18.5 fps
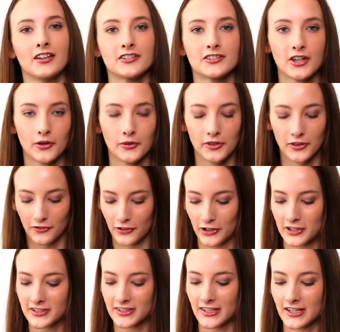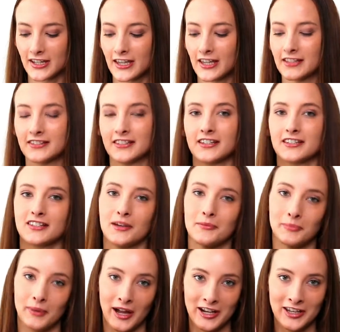So the first thing is this
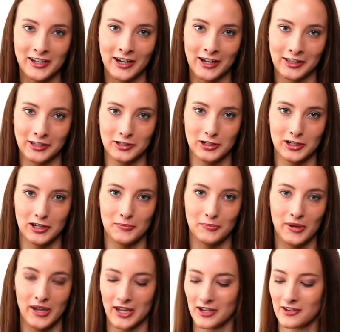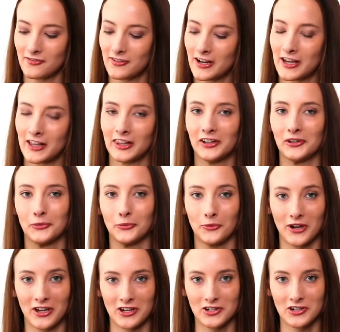Bodycology Pink Vanilla
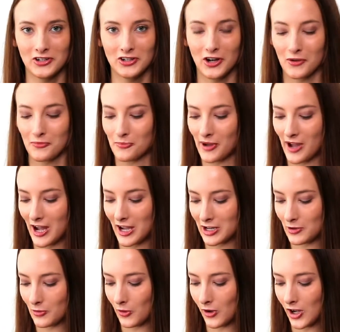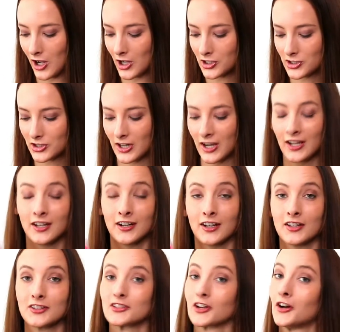Wish Body Wash, and
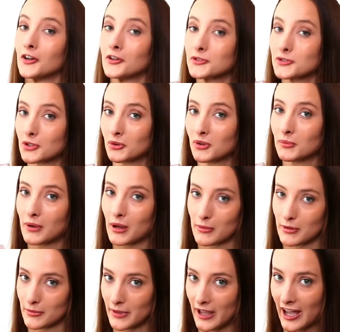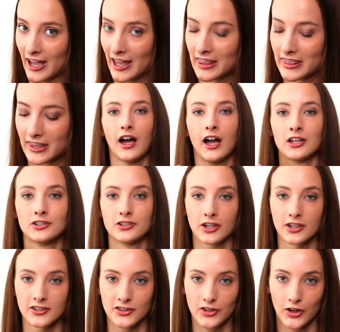it's also a bubble bath. I
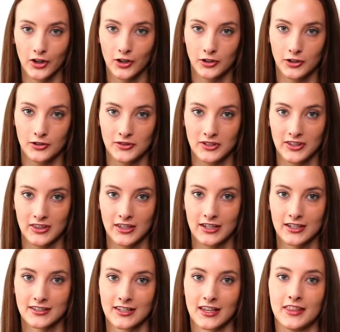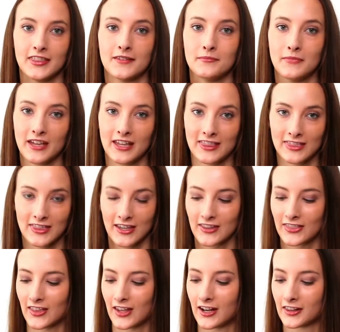just started using this, and the main
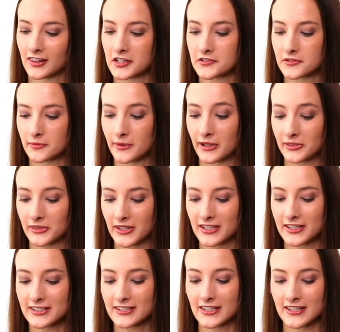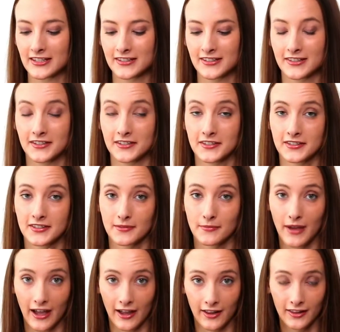thing that I love about this is the
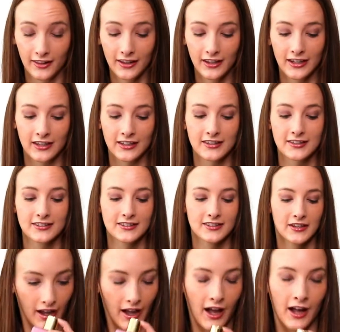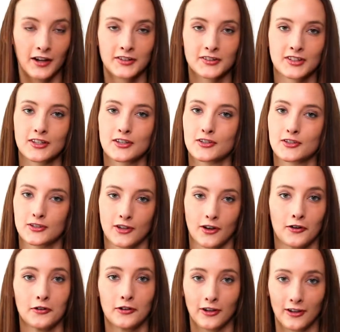smell. It's honestly
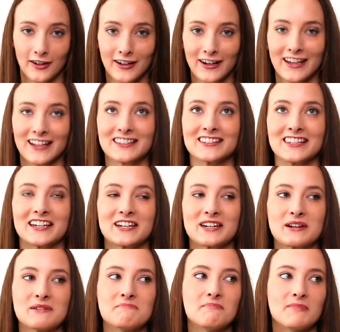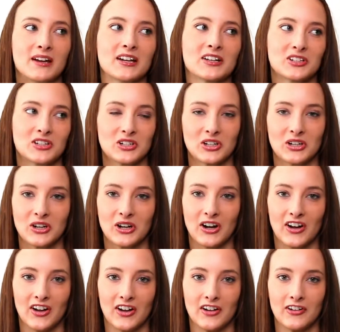so good. It's like a mixture
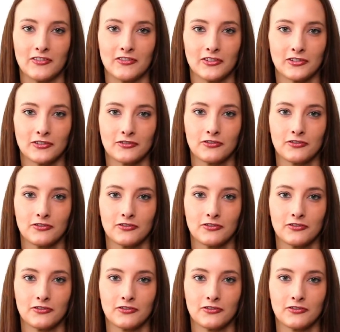of